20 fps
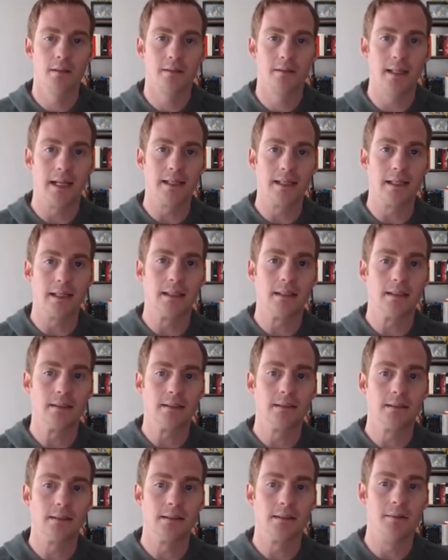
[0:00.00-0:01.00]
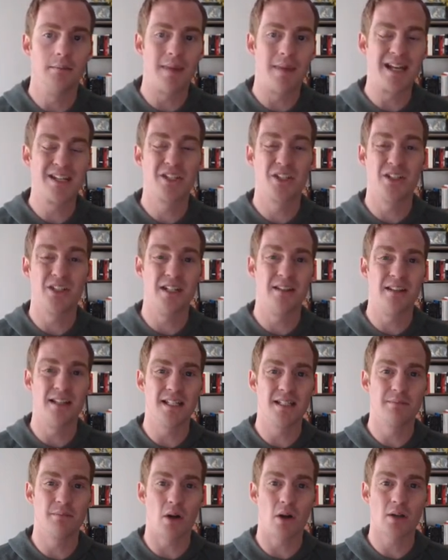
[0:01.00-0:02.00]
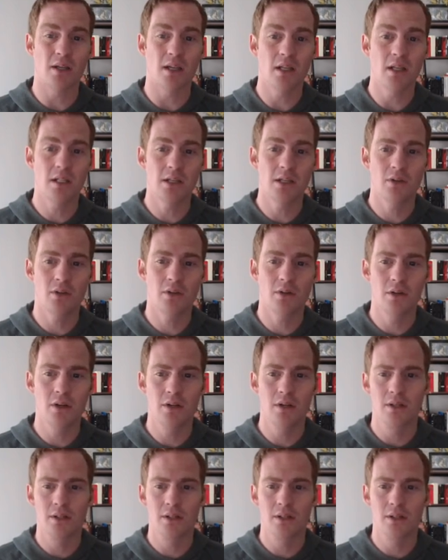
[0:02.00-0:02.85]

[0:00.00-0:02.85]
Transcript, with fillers: that are mentioned in this mock interview.